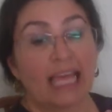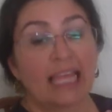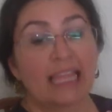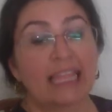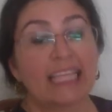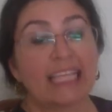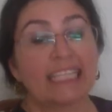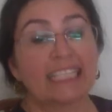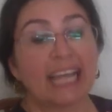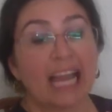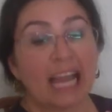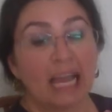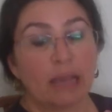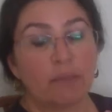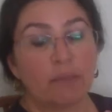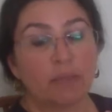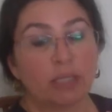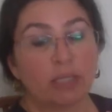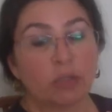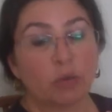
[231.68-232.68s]
the time
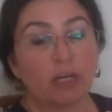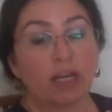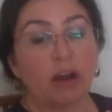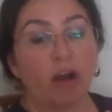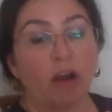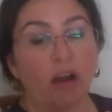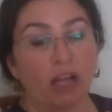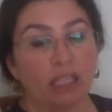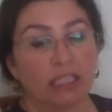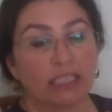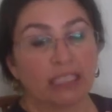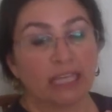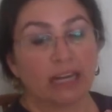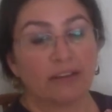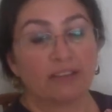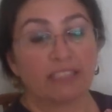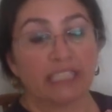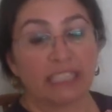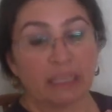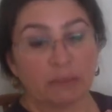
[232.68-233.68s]
between onset
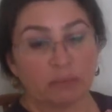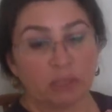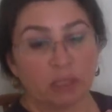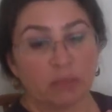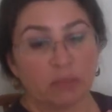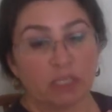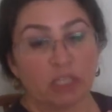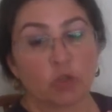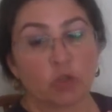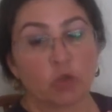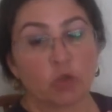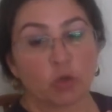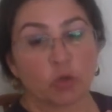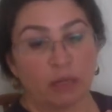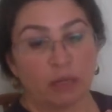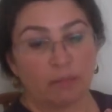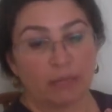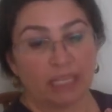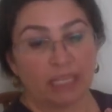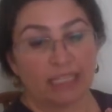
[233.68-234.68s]
of symptoms and
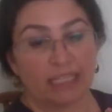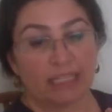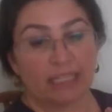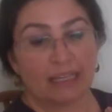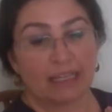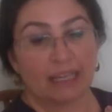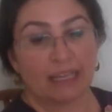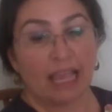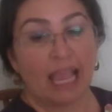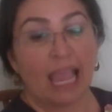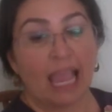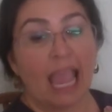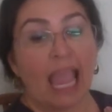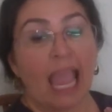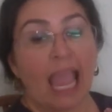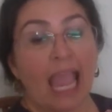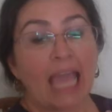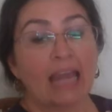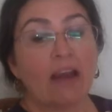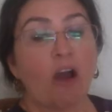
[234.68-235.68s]
treatment,
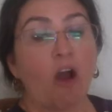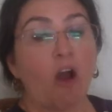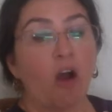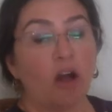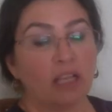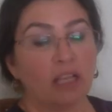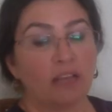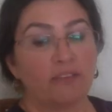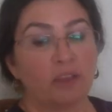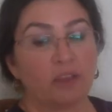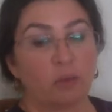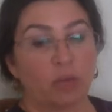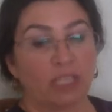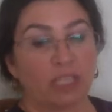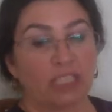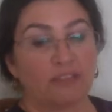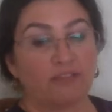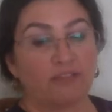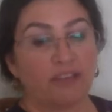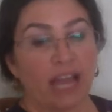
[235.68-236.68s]
and all of the
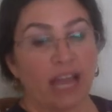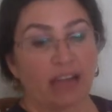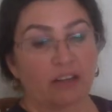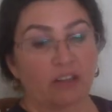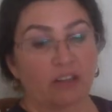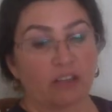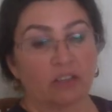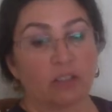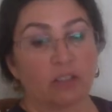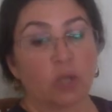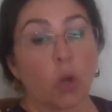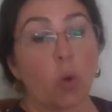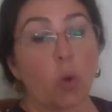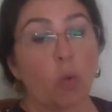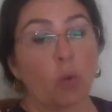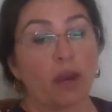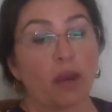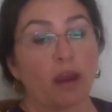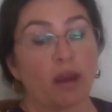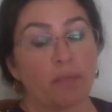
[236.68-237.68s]
risk factors
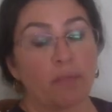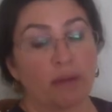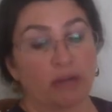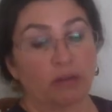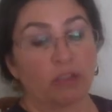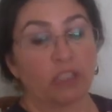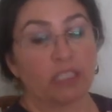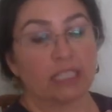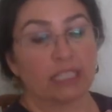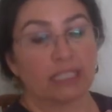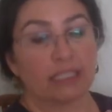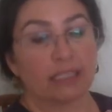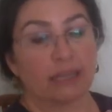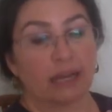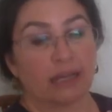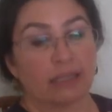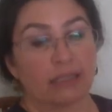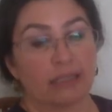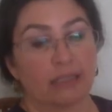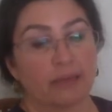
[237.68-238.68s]
we are about to
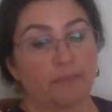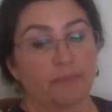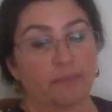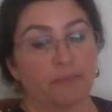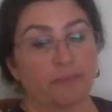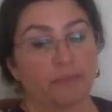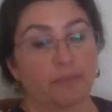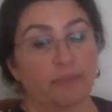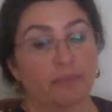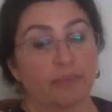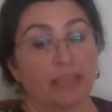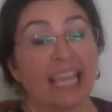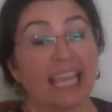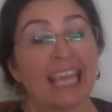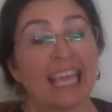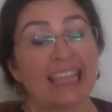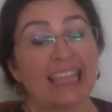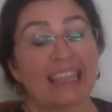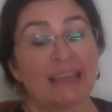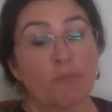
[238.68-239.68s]
discuss.
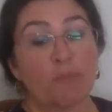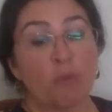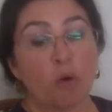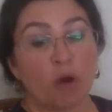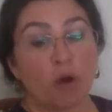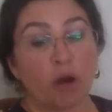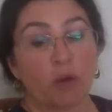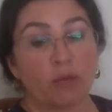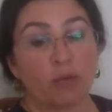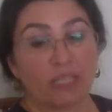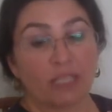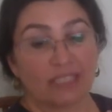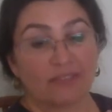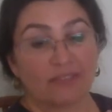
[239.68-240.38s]
The more risk